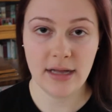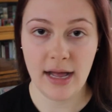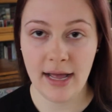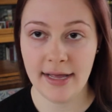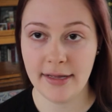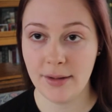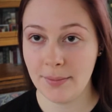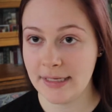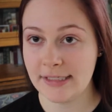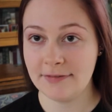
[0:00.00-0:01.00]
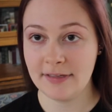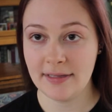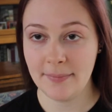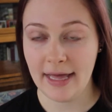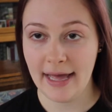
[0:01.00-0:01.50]
I always fill
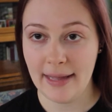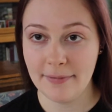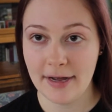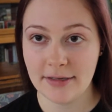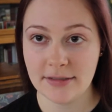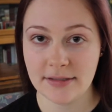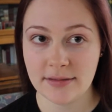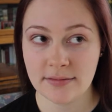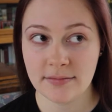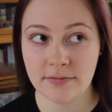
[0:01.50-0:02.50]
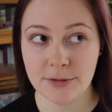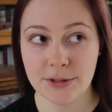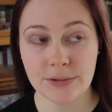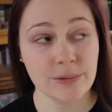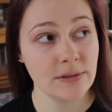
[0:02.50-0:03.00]
in my eyebrows for
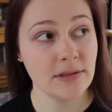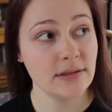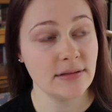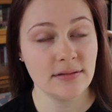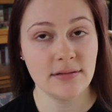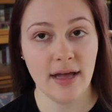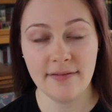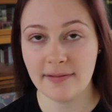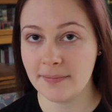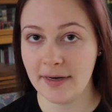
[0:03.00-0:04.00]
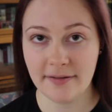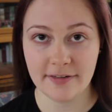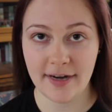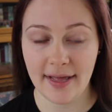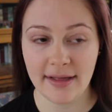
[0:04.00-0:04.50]
school. I fill them in
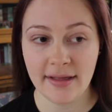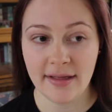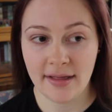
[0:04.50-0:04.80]
every day.